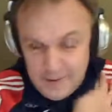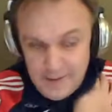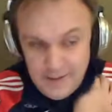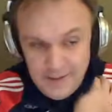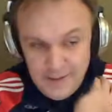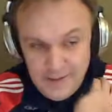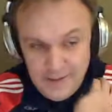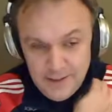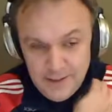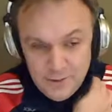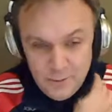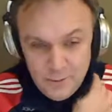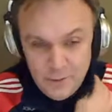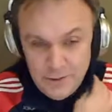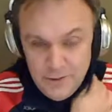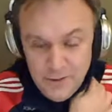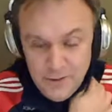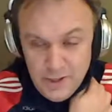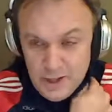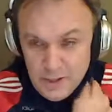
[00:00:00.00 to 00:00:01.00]
And he doesn't want
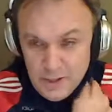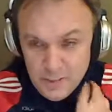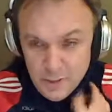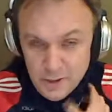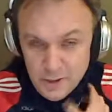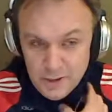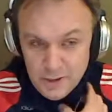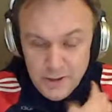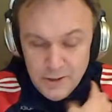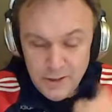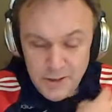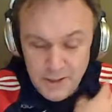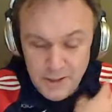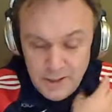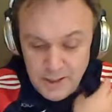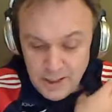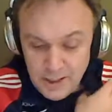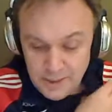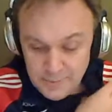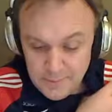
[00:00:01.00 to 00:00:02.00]
to do that anymore.
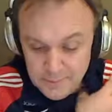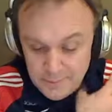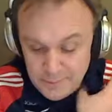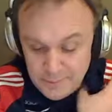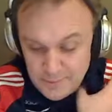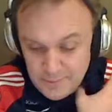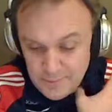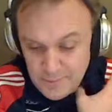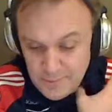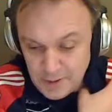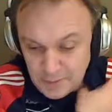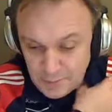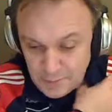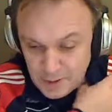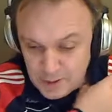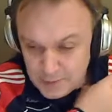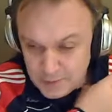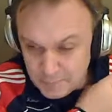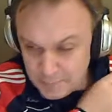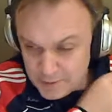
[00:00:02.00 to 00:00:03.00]
When
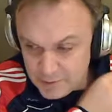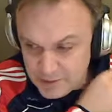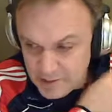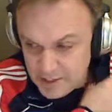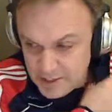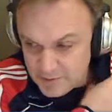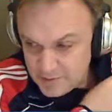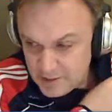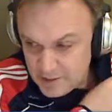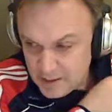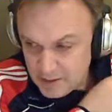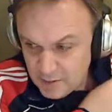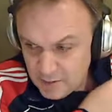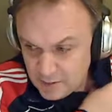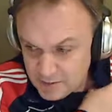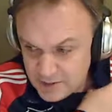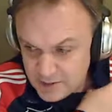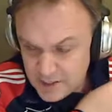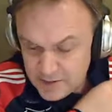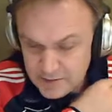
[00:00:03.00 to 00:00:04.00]
does he have how long
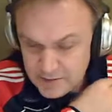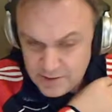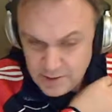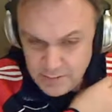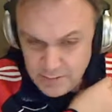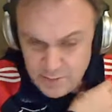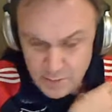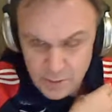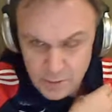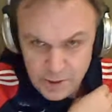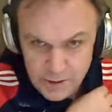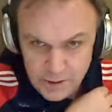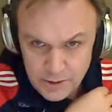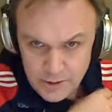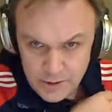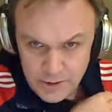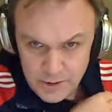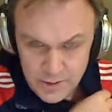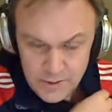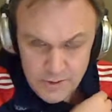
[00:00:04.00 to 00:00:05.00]
does he have the team? 4
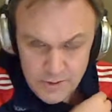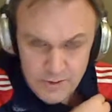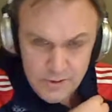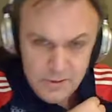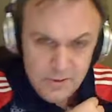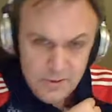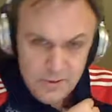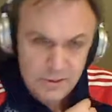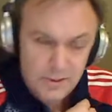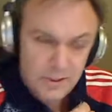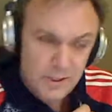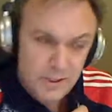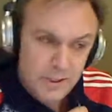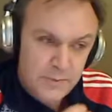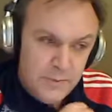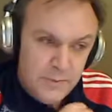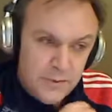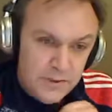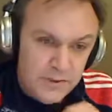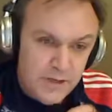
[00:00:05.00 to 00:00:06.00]
years. He's
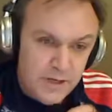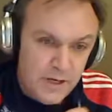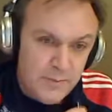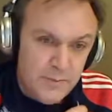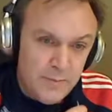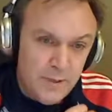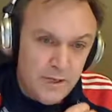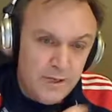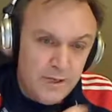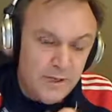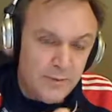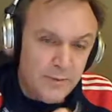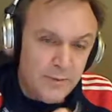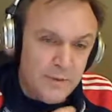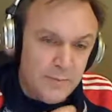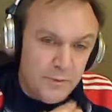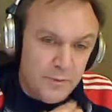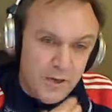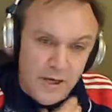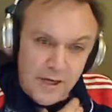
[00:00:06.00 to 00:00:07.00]
put a ton of money into
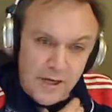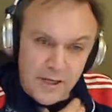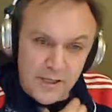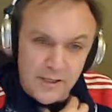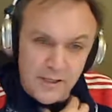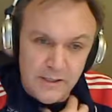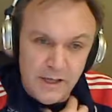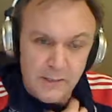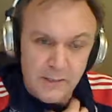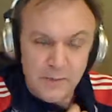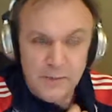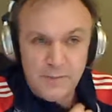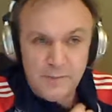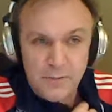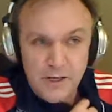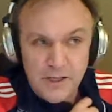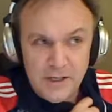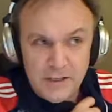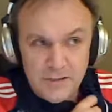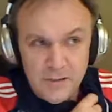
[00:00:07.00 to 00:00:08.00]
rebranding, not
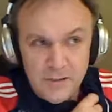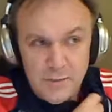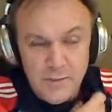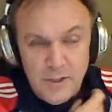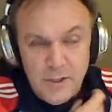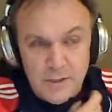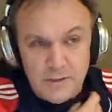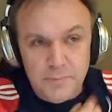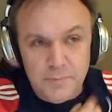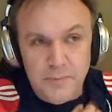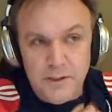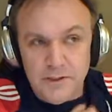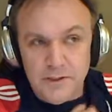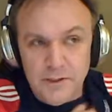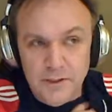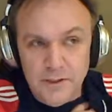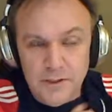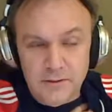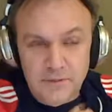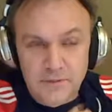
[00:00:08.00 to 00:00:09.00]
rebranding so much, but
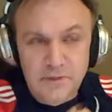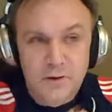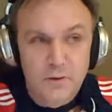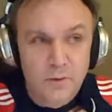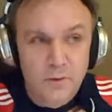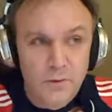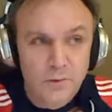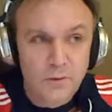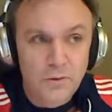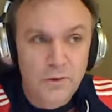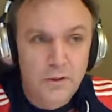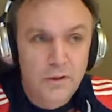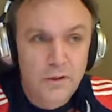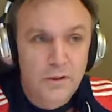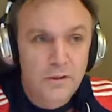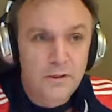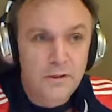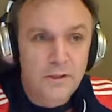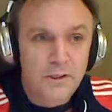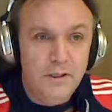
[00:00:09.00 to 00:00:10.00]
the whole
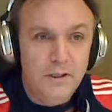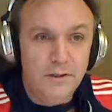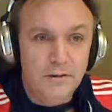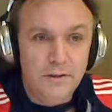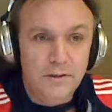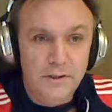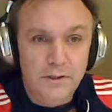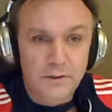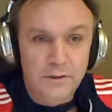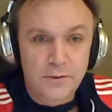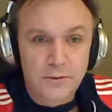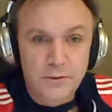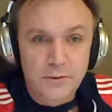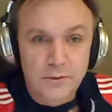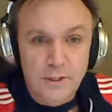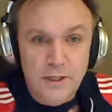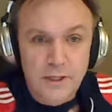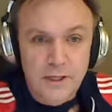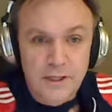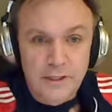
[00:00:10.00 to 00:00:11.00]
the
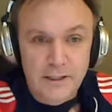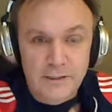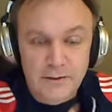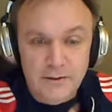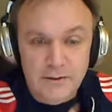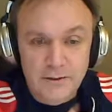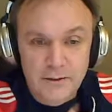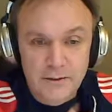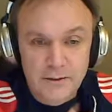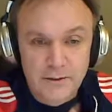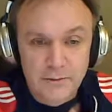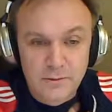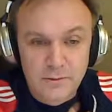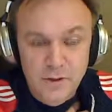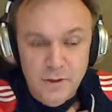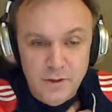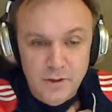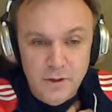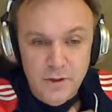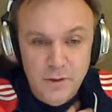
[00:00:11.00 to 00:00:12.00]
new
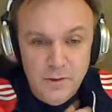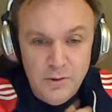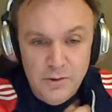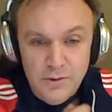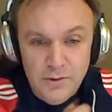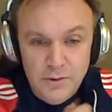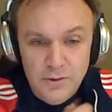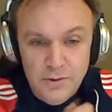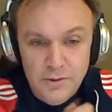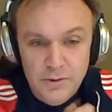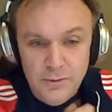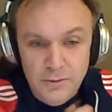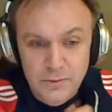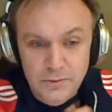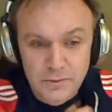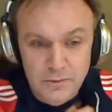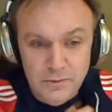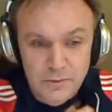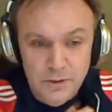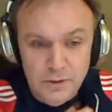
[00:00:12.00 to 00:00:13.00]
logo, the
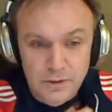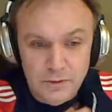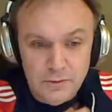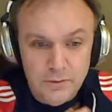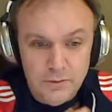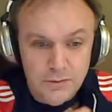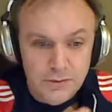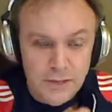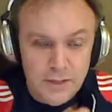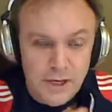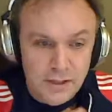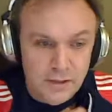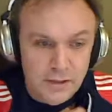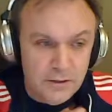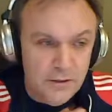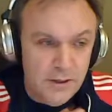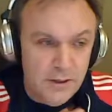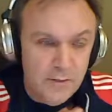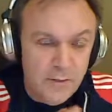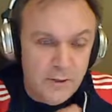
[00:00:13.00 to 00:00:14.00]
new Crew Soccer
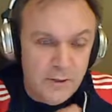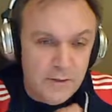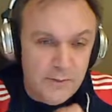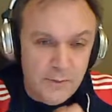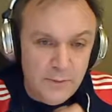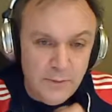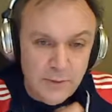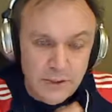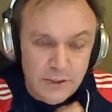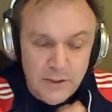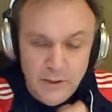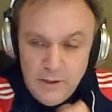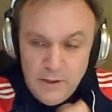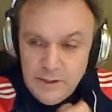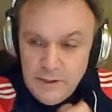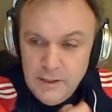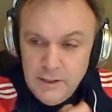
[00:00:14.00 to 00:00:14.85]
Club, whatever you want to call it.